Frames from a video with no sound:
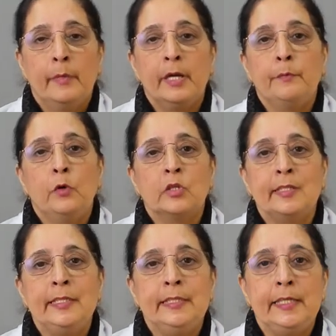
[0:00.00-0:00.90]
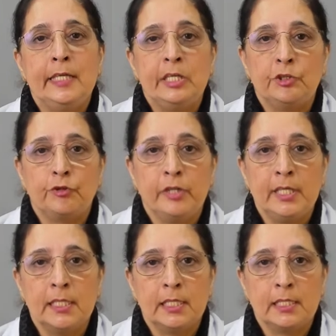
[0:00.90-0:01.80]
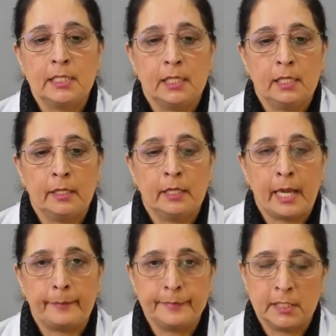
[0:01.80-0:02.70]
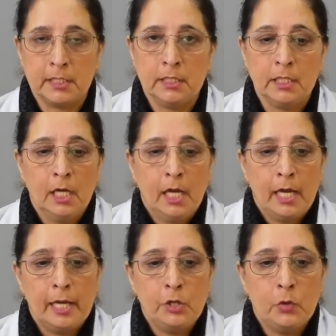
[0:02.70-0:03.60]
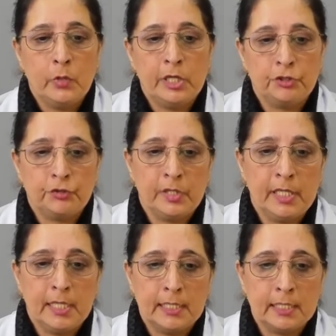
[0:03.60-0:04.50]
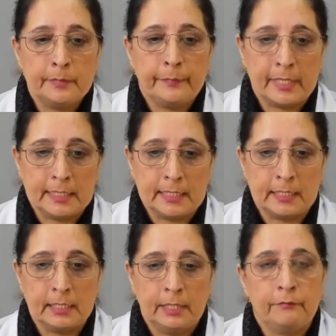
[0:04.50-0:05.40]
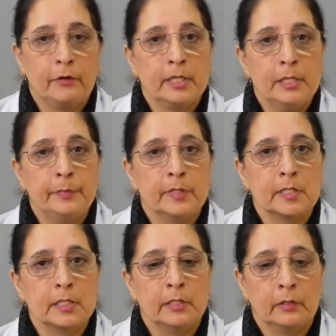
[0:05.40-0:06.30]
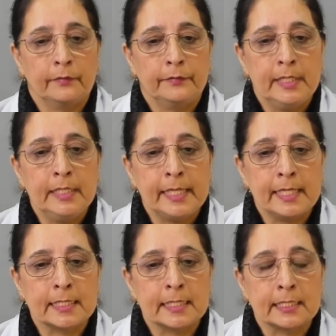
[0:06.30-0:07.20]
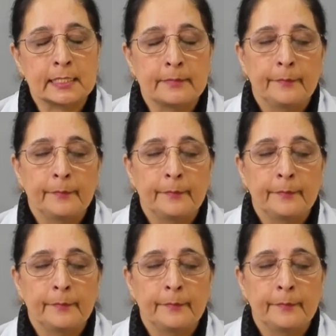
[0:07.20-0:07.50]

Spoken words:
But mostly the history is absent and no history is present in 40% of the cases.